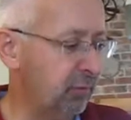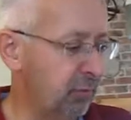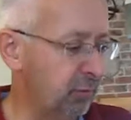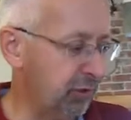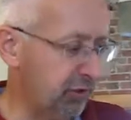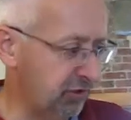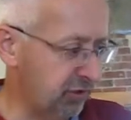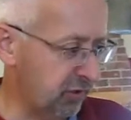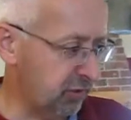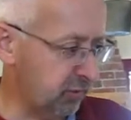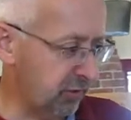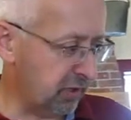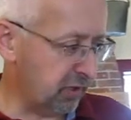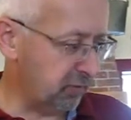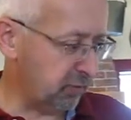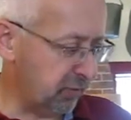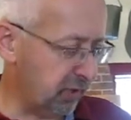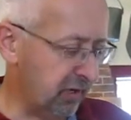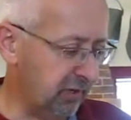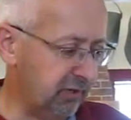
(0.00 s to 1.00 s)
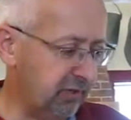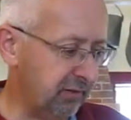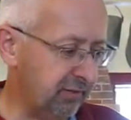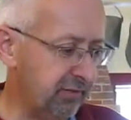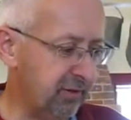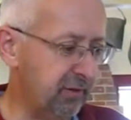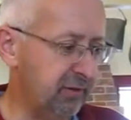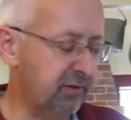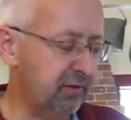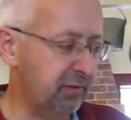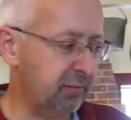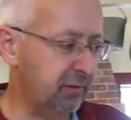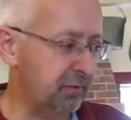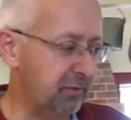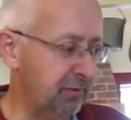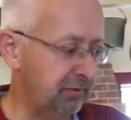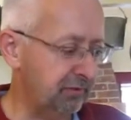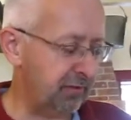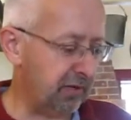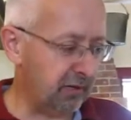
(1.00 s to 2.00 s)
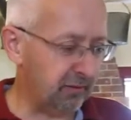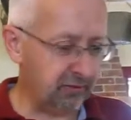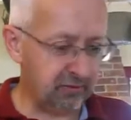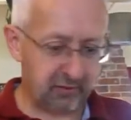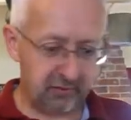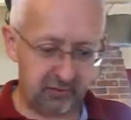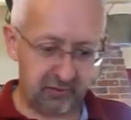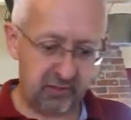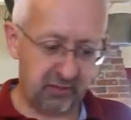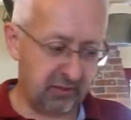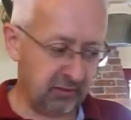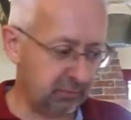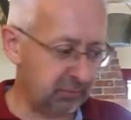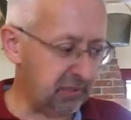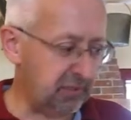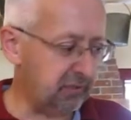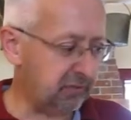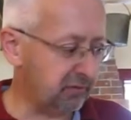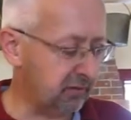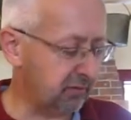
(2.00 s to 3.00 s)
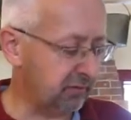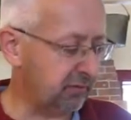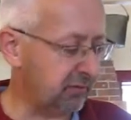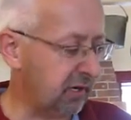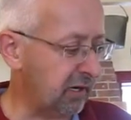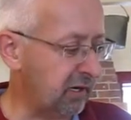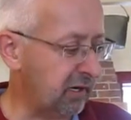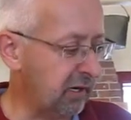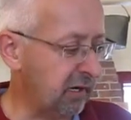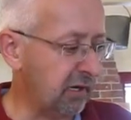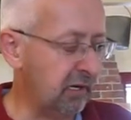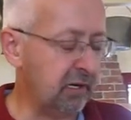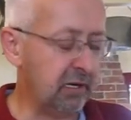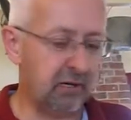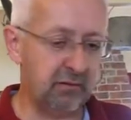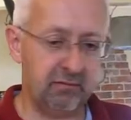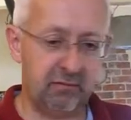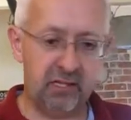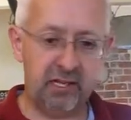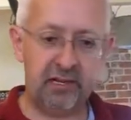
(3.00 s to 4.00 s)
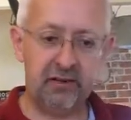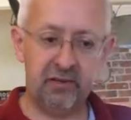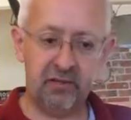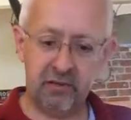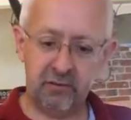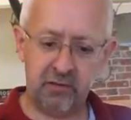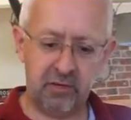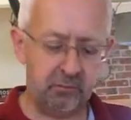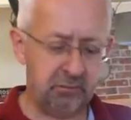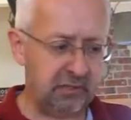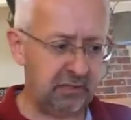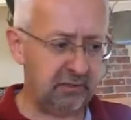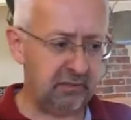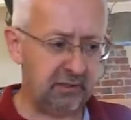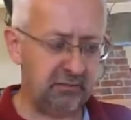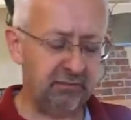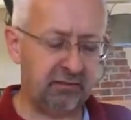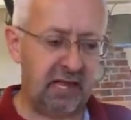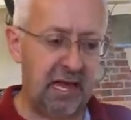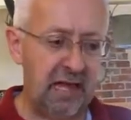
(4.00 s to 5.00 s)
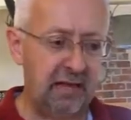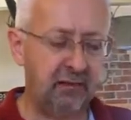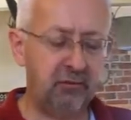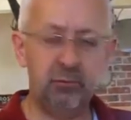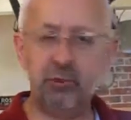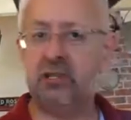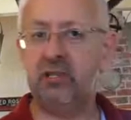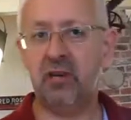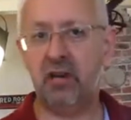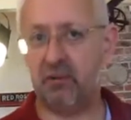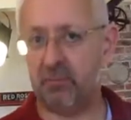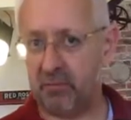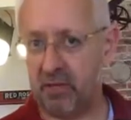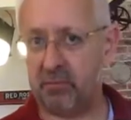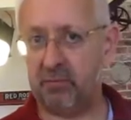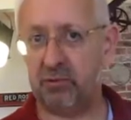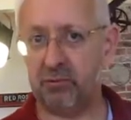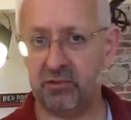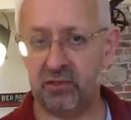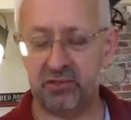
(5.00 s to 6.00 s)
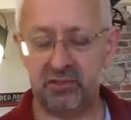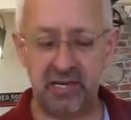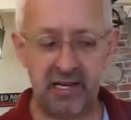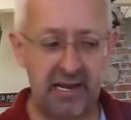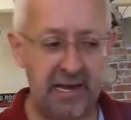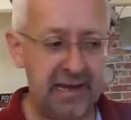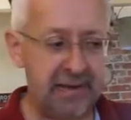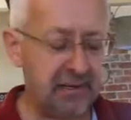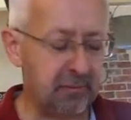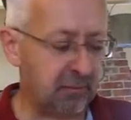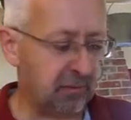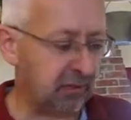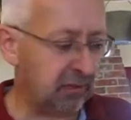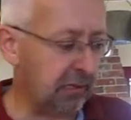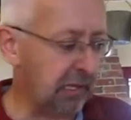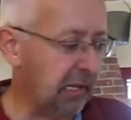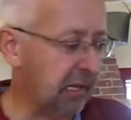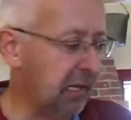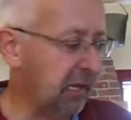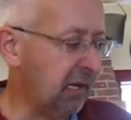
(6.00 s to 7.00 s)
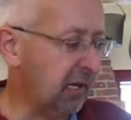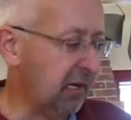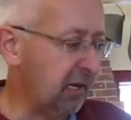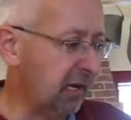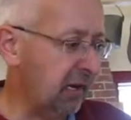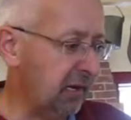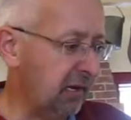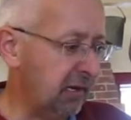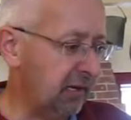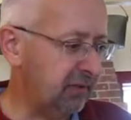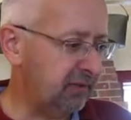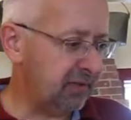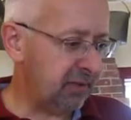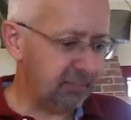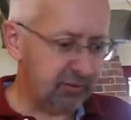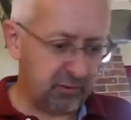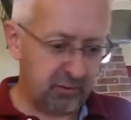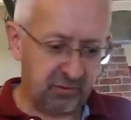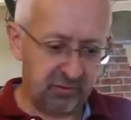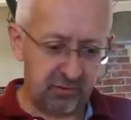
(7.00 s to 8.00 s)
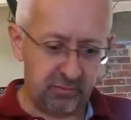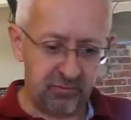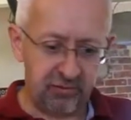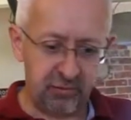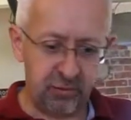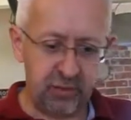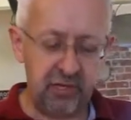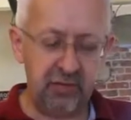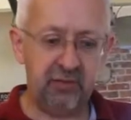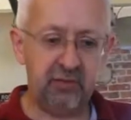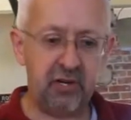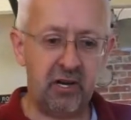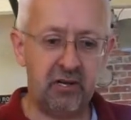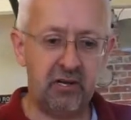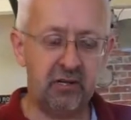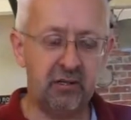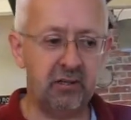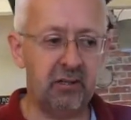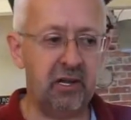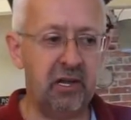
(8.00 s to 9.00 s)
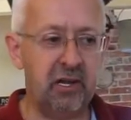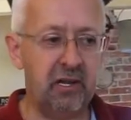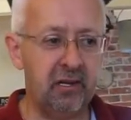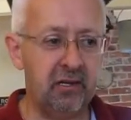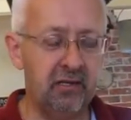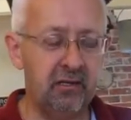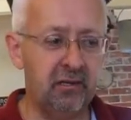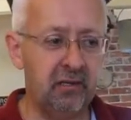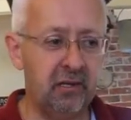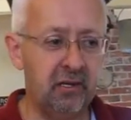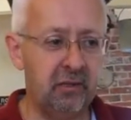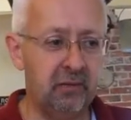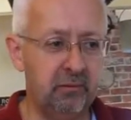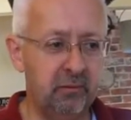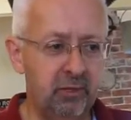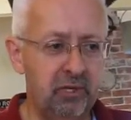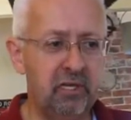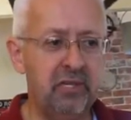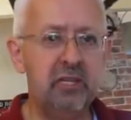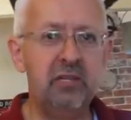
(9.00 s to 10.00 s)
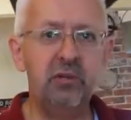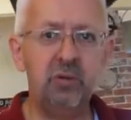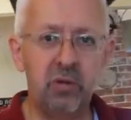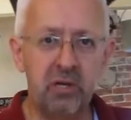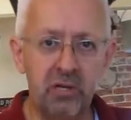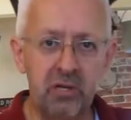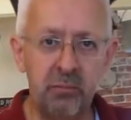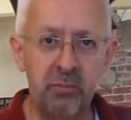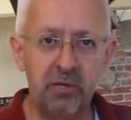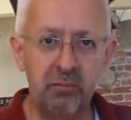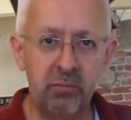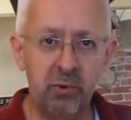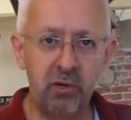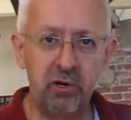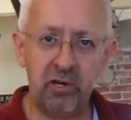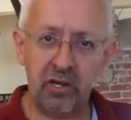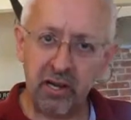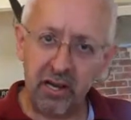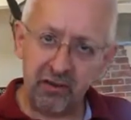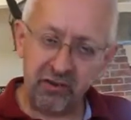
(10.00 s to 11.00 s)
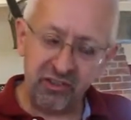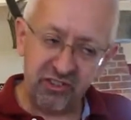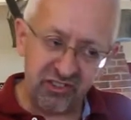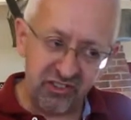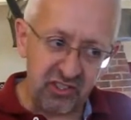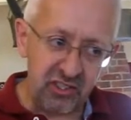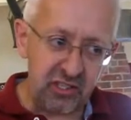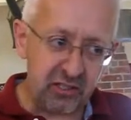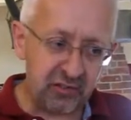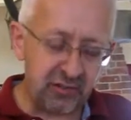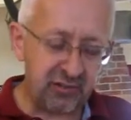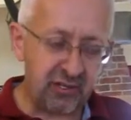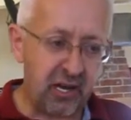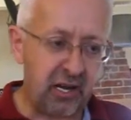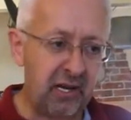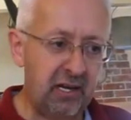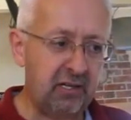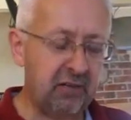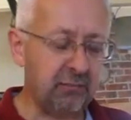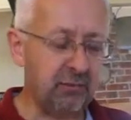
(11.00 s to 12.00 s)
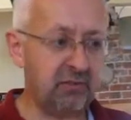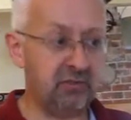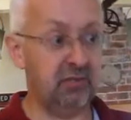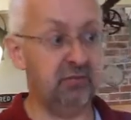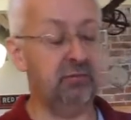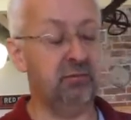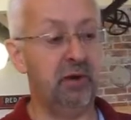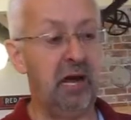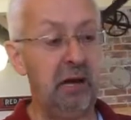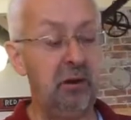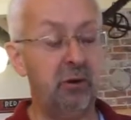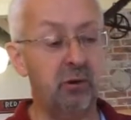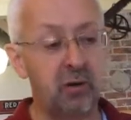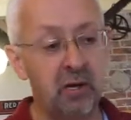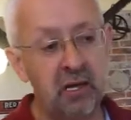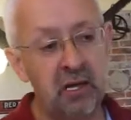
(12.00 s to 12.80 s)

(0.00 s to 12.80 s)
weren't sure what it was at first, so we found this little piece of leather to completely flatten. We thought maybe it was a dead animal, except there were some strings on it, and looking into it a little bit more, you could actually see inside, and we said, wow,